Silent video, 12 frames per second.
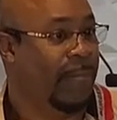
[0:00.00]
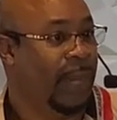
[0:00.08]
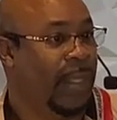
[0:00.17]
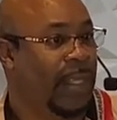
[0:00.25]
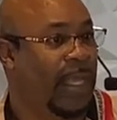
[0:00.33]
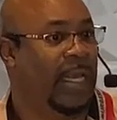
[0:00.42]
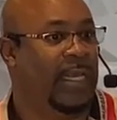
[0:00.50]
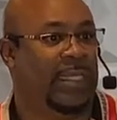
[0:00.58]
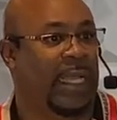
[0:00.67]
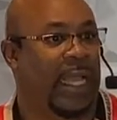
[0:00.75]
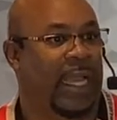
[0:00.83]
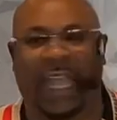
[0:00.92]

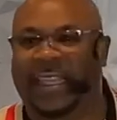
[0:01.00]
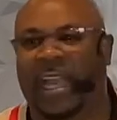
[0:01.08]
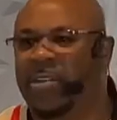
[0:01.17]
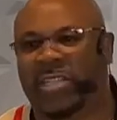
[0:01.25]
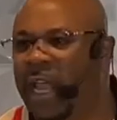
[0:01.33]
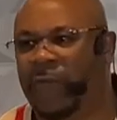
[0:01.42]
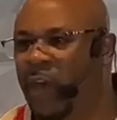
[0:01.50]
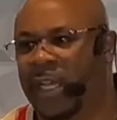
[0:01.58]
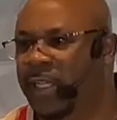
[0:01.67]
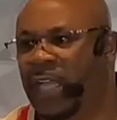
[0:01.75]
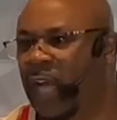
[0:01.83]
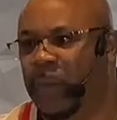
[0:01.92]
Understand? Like, there's never
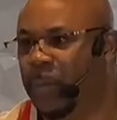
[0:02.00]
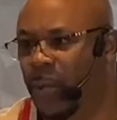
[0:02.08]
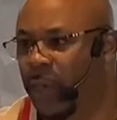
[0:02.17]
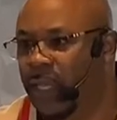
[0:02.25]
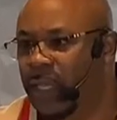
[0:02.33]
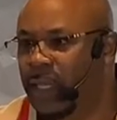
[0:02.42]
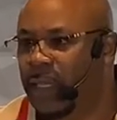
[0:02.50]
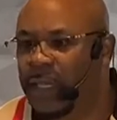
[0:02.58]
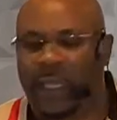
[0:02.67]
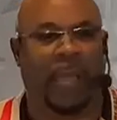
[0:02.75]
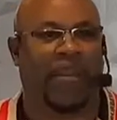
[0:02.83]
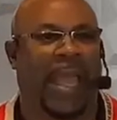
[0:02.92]
a done point.
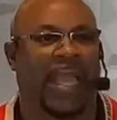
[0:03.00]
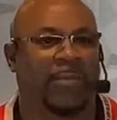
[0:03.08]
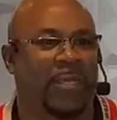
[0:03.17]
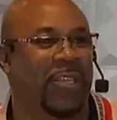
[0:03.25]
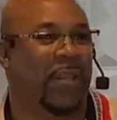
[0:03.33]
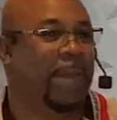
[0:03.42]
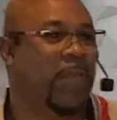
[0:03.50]
Kim asked me, you, you